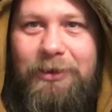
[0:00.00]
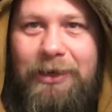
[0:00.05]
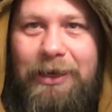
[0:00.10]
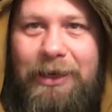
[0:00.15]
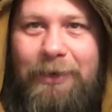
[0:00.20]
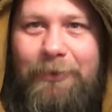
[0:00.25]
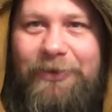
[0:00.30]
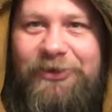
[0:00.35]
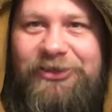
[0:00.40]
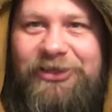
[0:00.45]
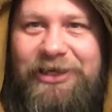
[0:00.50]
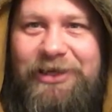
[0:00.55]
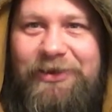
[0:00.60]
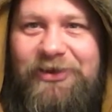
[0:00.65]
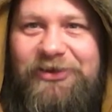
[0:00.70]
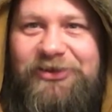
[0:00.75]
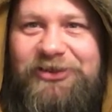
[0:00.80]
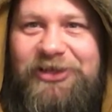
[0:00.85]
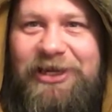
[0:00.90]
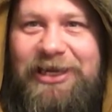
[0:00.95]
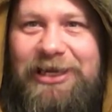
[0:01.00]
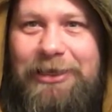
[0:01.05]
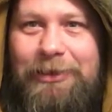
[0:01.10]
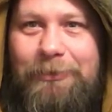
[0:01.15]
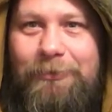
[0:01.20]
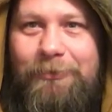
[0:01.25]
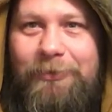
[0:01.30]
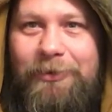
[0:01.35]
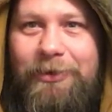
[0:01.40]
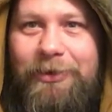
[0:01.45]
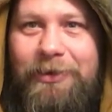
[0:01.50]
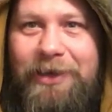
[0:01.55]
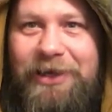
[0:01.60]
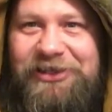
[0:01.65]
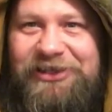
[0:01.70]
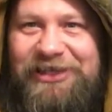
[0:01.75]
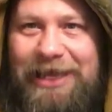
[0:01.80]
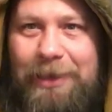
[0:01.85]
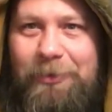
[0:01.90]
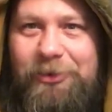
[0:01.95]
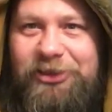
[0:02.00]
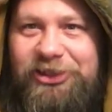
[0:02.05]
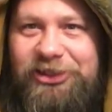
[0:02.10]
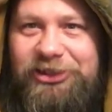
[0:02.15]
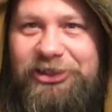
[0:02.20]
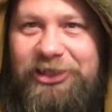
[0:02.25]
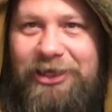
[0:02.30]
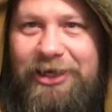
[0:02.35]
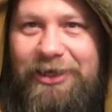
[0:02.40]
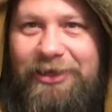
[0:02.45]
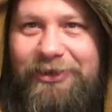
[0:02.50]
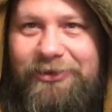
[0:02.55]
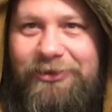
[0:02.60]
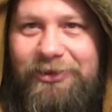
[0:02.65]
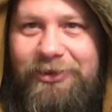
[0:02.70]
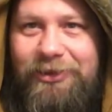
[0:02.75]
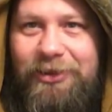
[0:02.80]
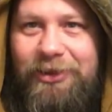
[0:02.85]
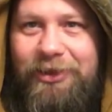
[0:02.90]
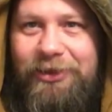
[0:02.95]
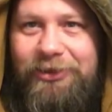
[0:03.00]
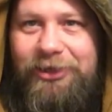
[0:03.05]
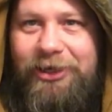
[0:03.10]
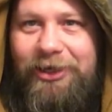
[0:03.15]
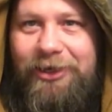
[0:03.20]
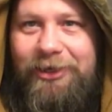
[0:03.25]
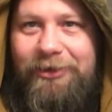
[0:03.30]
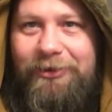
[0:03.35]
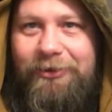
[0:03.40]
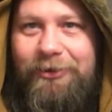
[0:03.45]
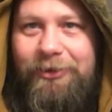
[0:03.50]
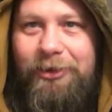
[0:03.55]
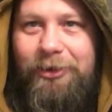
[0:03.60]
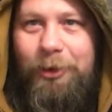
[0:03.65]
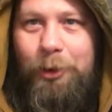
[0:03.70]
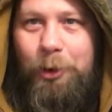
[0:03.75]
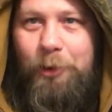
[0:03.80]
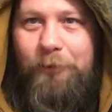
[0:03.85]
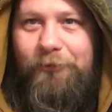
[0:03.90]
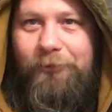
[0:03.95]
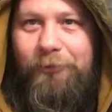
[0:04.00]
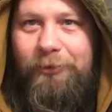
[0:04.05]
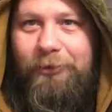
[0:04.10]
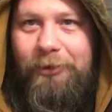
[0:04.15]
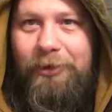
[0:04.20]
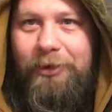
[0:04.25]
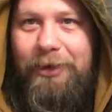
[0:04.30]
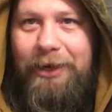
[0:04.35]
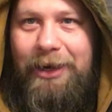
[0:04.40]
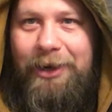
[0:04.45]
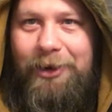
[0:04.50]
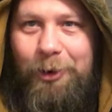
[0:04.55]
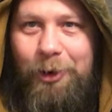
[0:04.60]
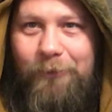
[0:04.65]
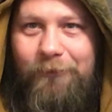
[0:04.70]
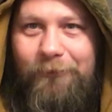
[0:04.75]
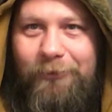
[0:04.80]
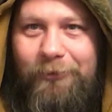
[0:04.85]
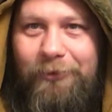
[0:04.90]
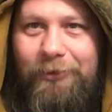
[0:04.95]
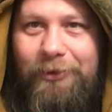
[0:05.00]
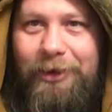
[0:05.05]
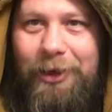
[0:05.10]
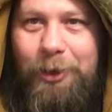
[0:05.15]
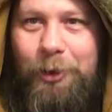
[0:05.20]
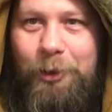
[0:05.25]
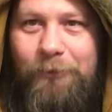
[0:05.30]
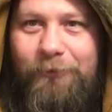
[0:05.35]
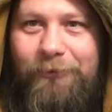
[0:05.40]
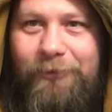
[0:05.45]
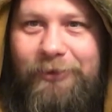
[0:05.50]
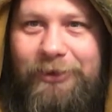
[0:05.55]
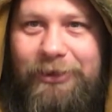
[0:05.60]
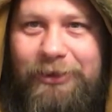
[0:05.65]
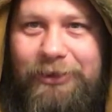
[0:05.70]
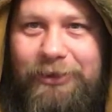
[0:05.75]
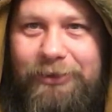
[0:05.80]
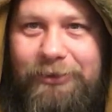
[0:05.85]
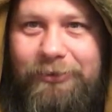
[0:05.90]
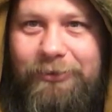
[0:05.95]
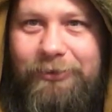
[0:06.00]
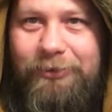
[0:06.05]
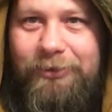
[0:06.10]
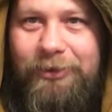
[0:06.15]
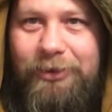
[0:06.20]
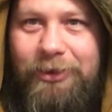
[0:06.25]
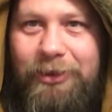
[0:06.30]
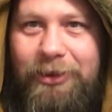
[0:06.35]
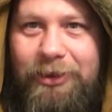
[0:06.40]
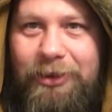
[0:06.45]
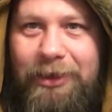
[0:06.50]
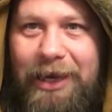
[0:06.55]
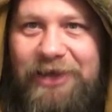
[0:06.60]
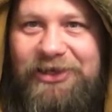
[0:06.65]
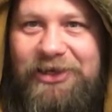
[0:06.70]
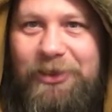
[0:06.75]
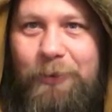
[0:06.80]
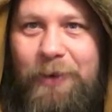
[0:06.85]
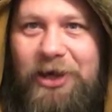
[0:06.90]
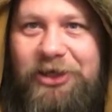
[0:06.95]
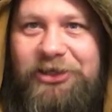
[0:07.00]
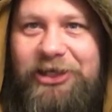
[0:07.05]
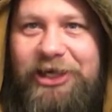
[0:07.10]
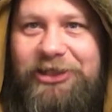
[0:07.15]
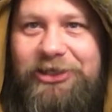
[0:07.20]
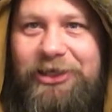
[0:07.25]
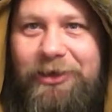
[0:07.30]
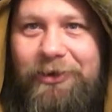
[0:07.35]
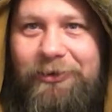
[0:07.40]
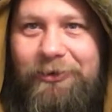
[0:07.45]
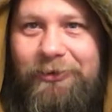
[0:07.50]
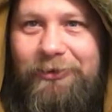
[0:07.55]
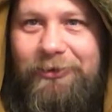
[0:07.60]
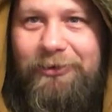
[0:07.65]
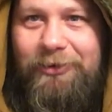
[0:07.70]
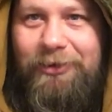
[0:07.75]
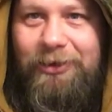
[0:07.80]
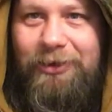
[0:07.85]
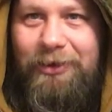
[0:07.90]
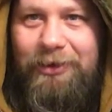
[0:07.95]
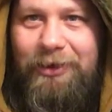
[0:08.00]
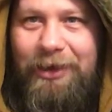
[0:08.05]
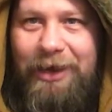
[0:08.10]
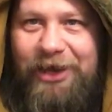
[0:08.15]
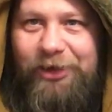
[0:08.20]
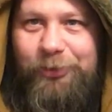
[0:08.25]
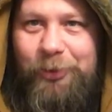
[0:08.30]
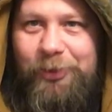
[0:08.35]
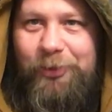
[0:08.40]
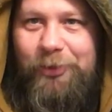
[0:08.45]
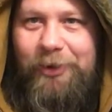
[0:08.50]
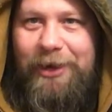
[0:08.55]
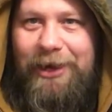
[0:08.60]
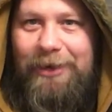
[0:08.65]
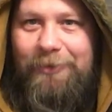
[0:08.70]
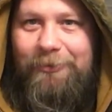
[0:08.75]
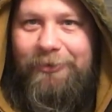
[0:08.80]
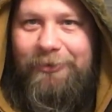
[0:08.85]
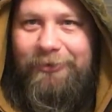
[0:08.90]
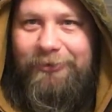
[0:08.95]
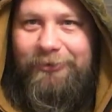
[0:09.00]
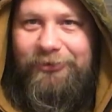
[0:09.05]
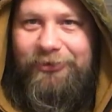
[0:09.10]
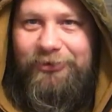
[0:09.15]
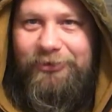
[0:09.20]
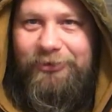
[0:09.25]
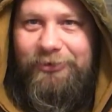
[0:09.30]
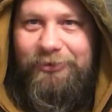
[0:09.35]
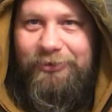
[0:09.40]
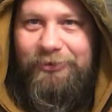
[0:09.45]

And we see the same establishing shot done over and over and over again as they rush each other and swing their hammers.